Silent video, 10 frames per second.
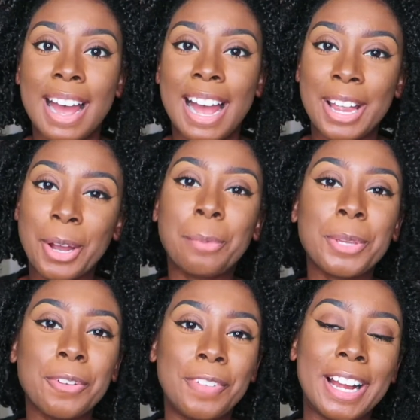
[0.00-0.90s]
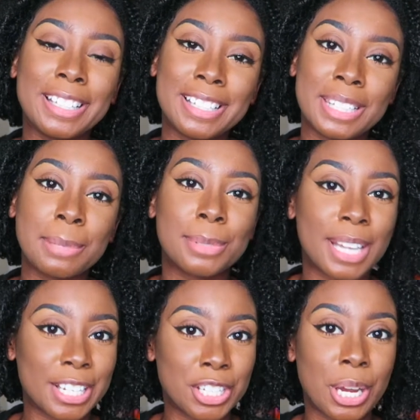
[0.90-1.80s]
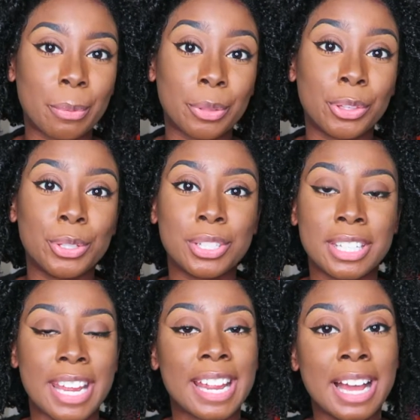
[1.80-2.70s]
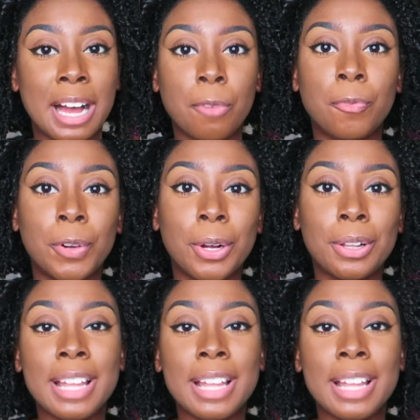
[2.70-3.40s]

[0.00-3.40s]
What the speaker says: I hope you find the tips that I share with you today helpful,